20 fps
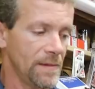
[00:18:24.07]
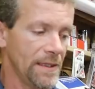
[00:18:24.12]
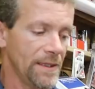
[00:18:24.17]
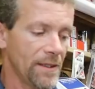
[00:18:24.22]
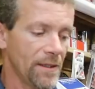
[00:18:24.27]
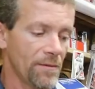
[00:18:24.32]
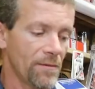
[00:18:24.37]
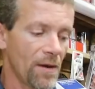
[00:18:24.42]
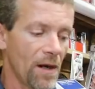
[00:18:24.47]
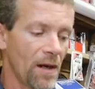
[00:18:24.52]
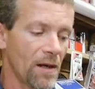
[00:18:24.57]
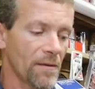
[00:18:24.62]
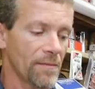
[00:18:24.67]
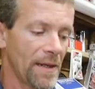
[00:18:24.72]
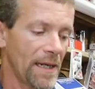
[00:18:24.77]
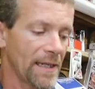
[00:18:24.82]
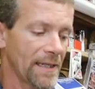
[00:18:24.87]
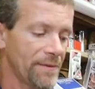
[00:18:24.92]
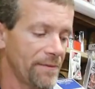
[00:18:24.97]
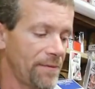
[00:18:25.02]
It doesn't rock
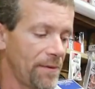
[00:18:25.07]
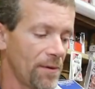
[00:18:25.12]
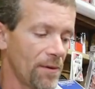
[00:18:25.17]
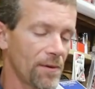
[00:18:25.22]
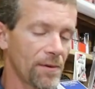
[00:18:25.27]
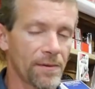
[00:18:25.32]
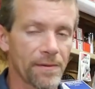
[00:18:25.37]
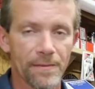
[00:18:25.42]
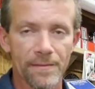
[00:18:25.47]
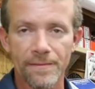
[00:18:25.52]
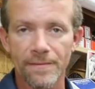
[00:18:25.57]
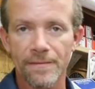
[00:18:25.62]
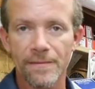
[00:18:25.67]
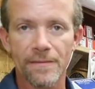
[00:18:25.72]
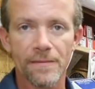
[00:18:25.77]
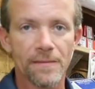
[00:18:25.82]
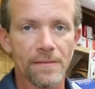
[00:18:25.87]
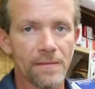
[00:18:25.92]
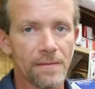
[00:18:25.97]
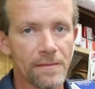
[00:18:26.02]
back and forth.
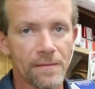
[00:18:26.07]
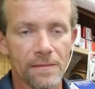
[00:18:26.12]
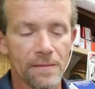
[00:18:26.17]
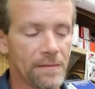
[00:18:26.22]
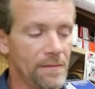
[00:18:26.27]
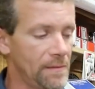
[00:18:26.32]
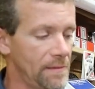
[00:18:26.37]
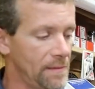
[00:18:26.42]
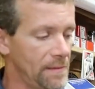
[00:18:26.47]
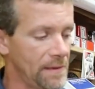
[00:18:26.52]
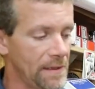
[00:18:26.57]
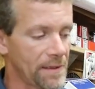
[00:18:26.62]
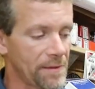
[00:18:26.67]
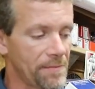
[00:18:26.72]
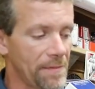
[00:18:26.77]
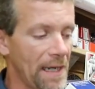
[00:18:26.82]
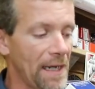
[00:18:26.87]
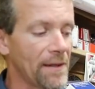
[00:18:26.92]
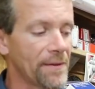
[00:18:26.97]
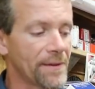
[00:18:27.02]

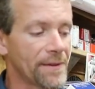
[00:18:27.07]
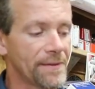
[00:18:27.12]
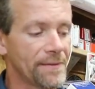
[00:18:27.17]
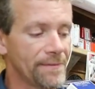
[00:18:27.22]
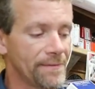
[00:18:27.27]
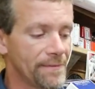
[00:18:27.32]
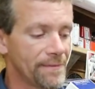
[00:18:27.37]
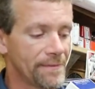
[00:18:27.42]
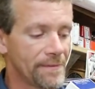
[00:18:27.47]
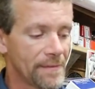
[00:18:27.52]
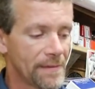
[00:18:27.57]
It's mounted.